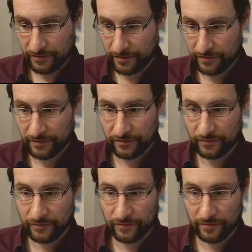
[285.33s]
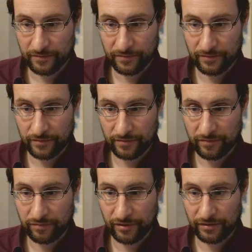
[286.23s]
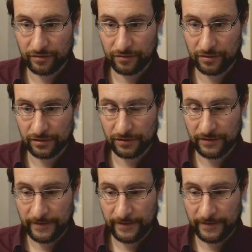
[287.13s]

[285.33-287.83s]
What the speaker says: Okay, this were probably all.